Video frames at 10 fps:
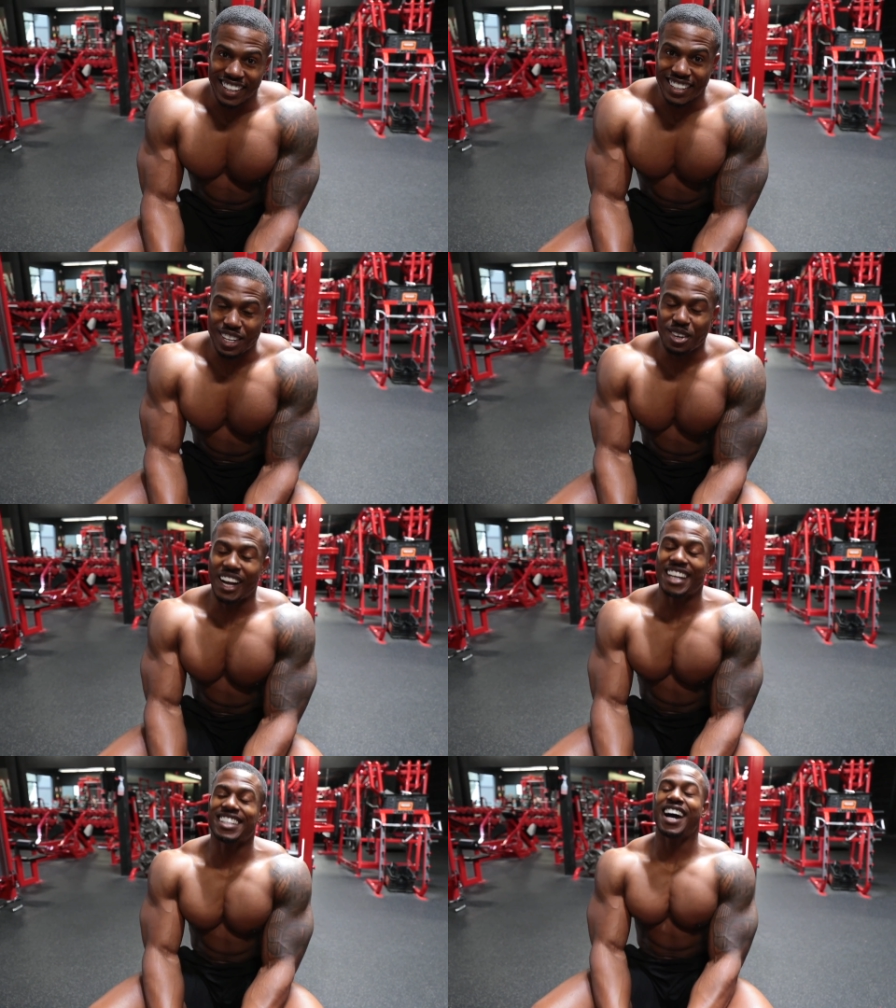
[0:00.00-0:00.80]
So
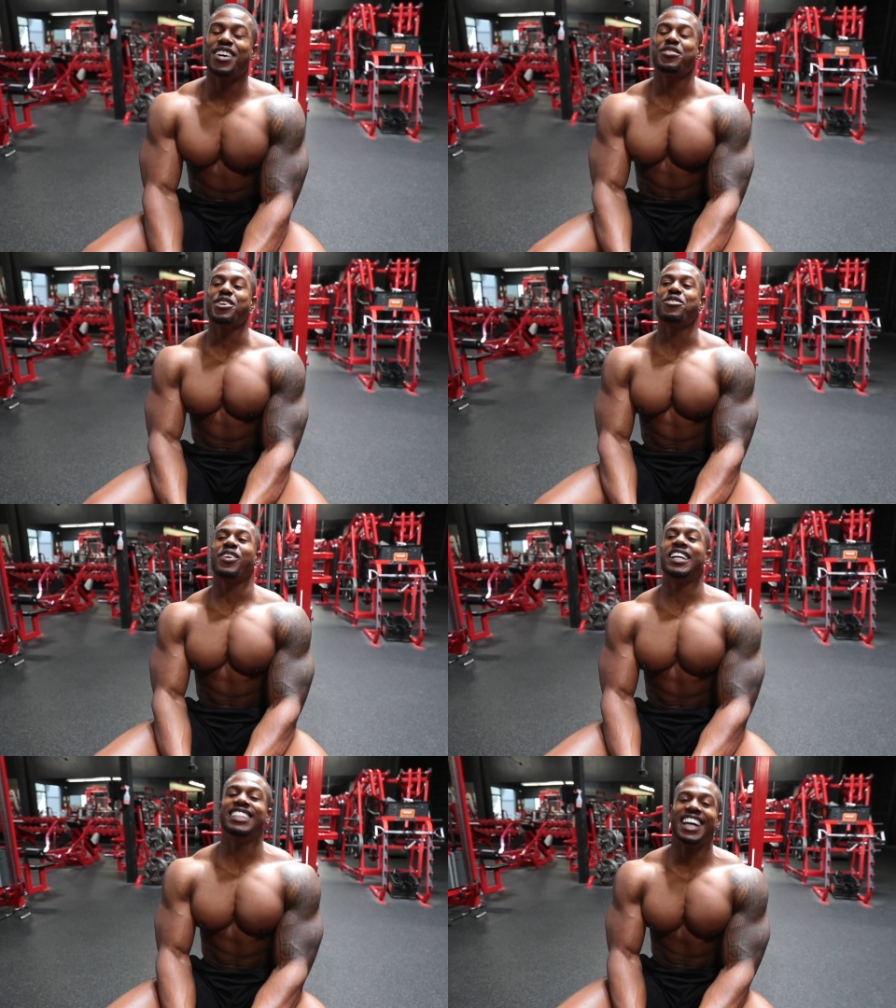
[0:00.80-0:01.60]
guys, I feel
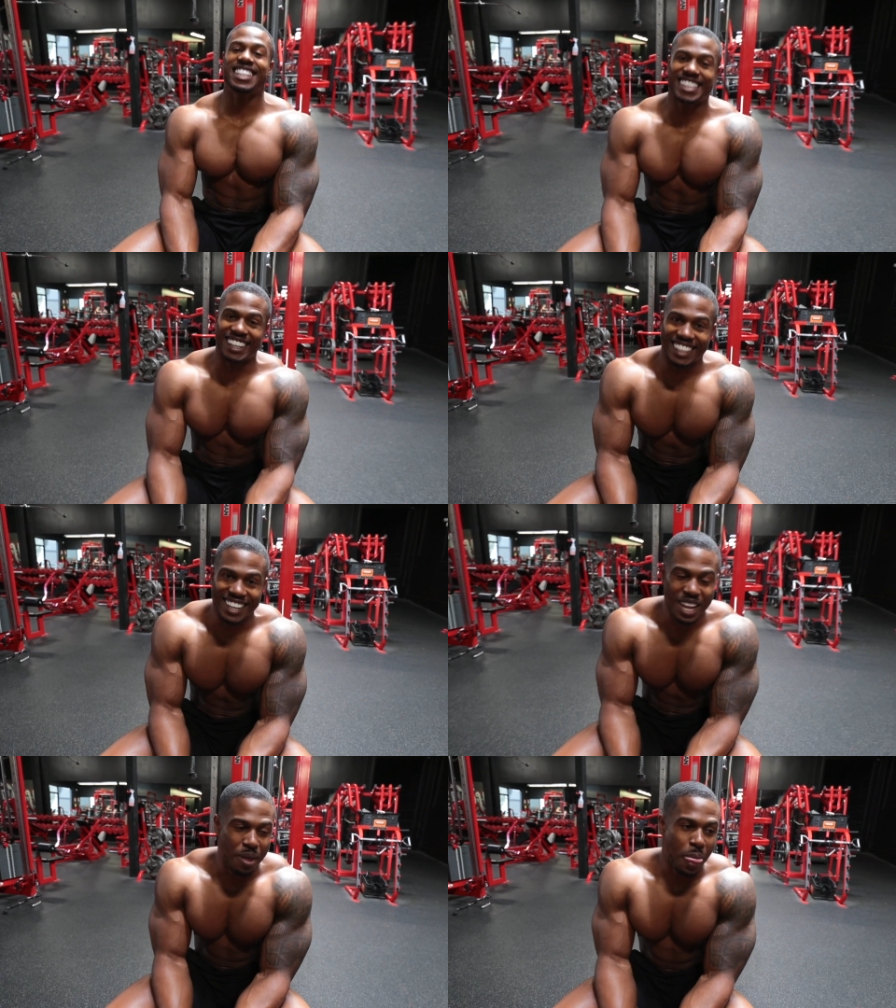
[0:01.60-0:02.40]
fantastic.
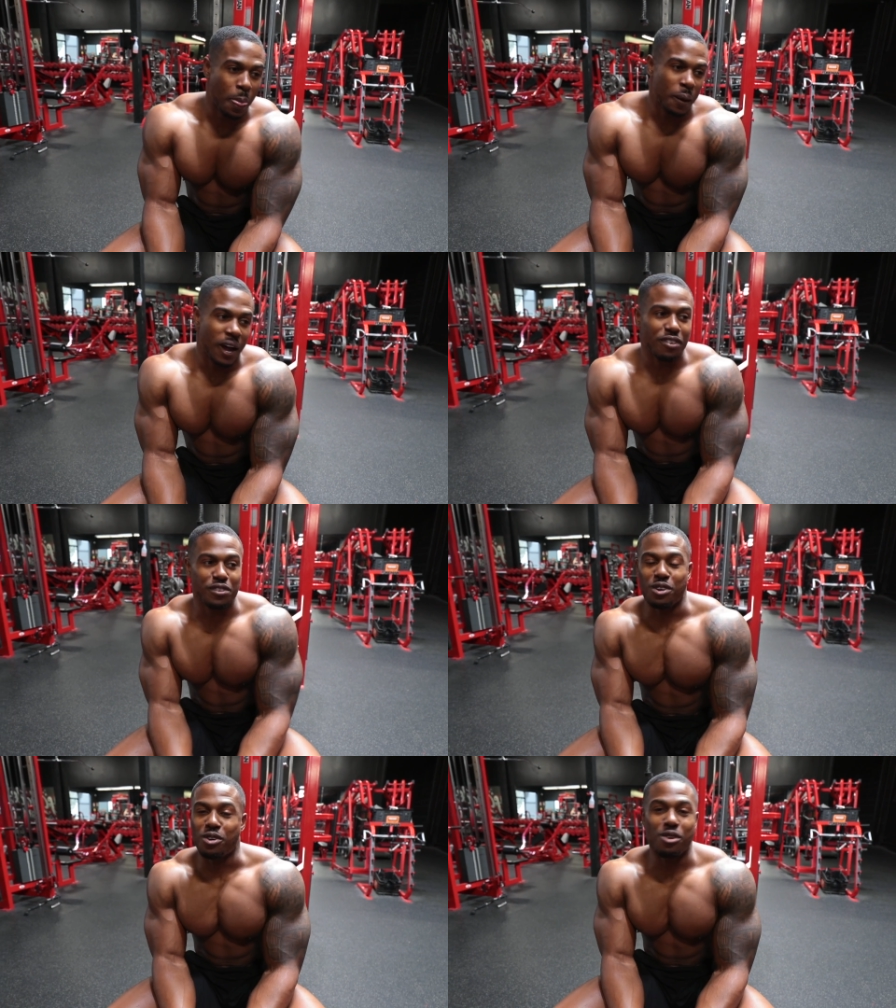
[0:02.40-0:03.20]
I
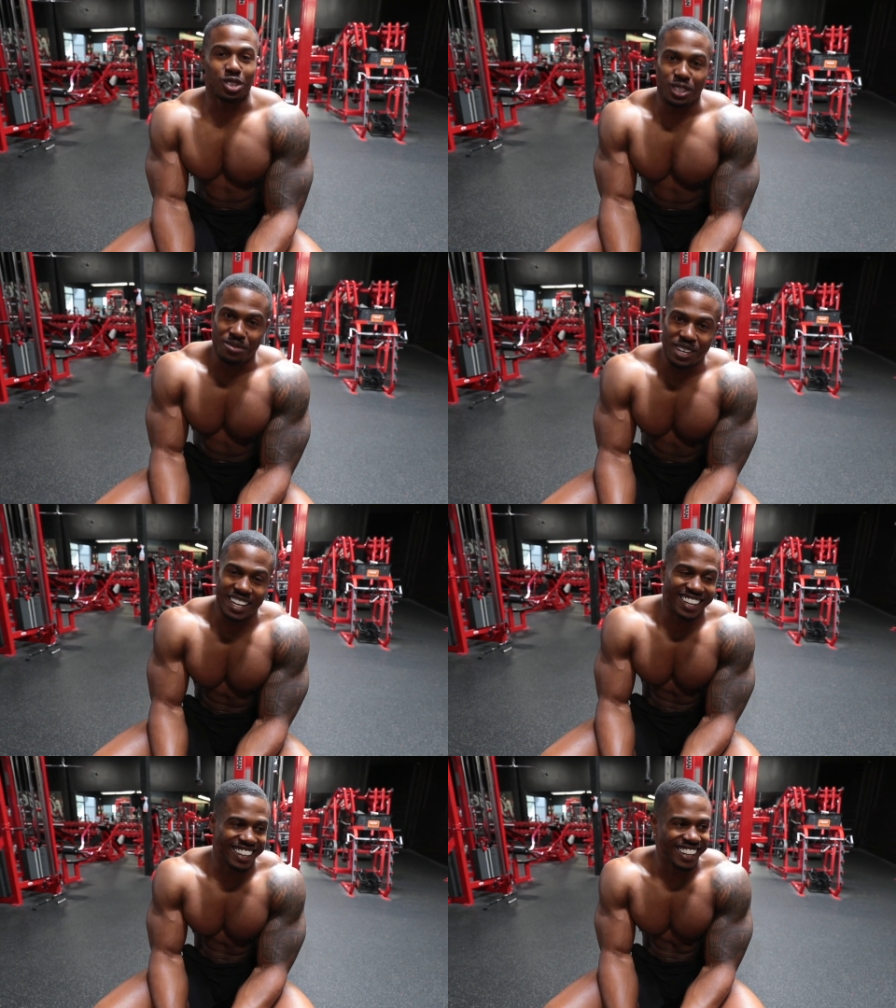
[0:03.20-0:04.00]
feel awesome.
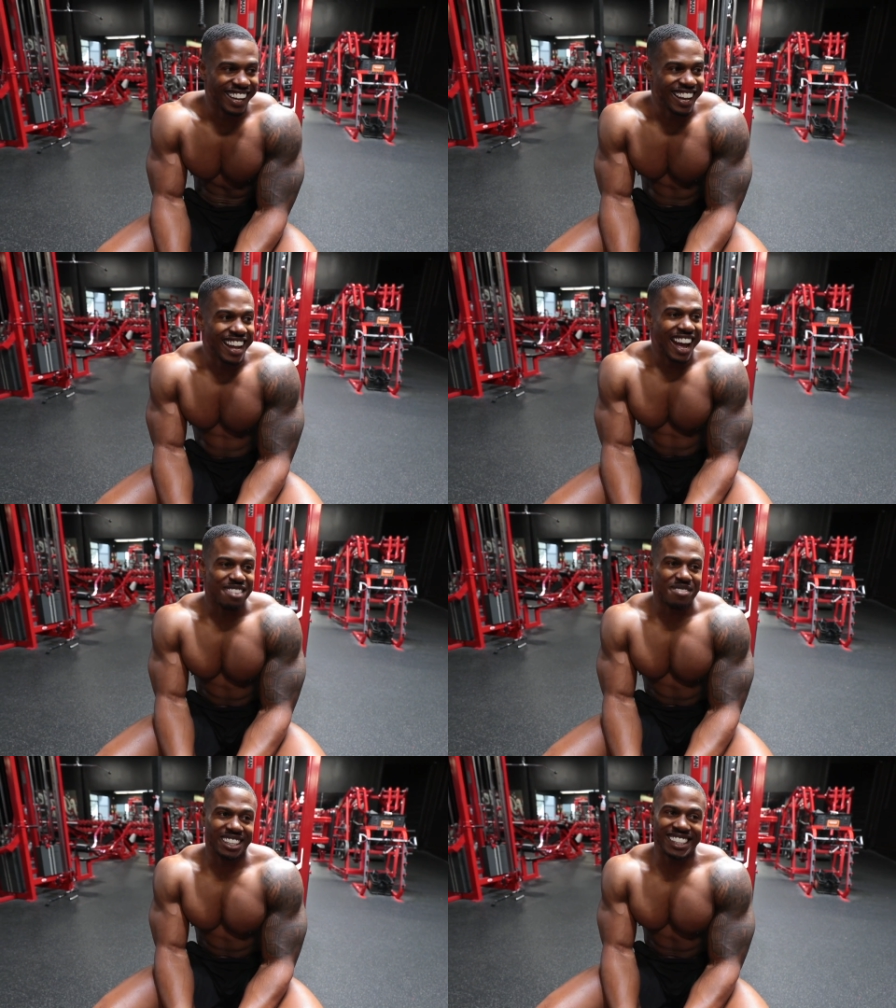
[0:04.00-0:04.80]

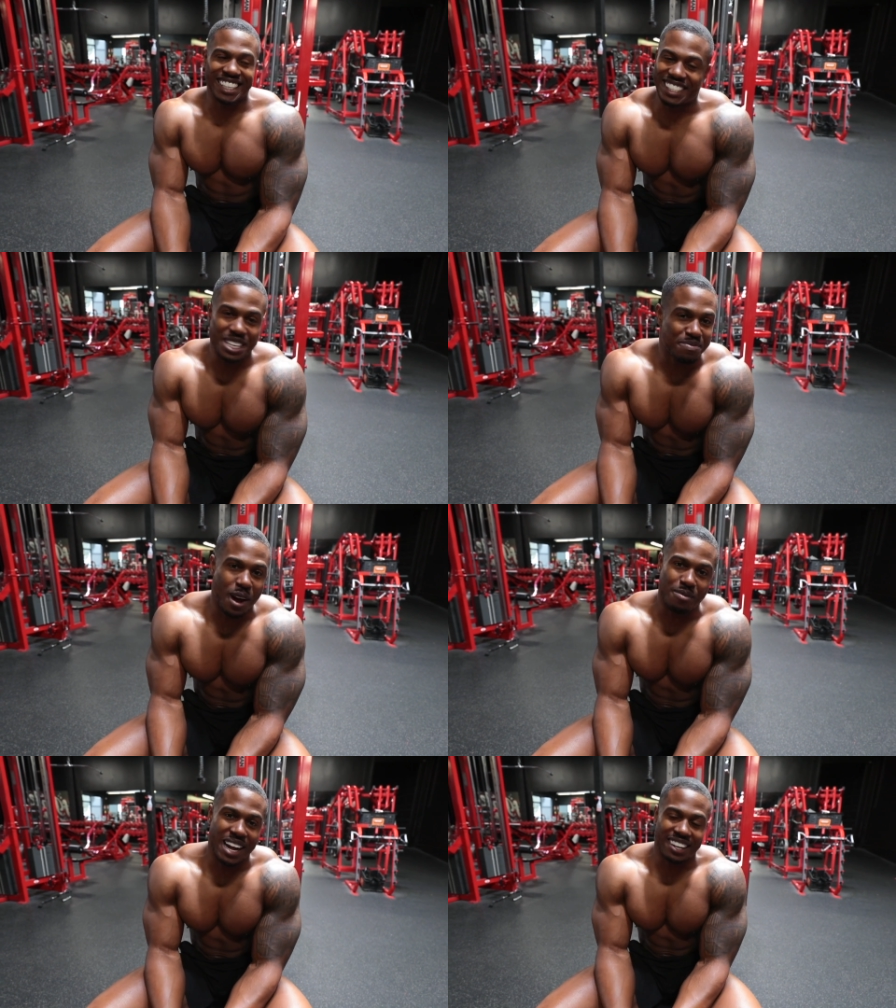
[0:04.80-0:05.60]
And my chest is
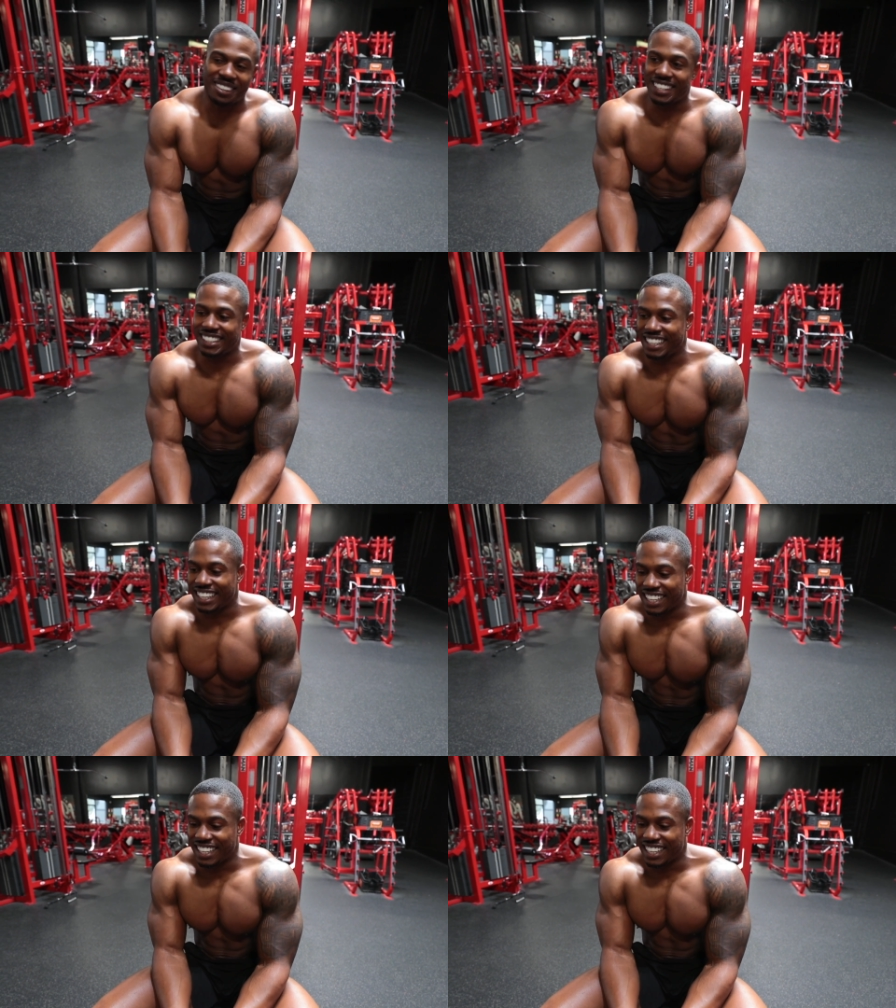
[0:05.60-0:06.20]
pumped like crazy.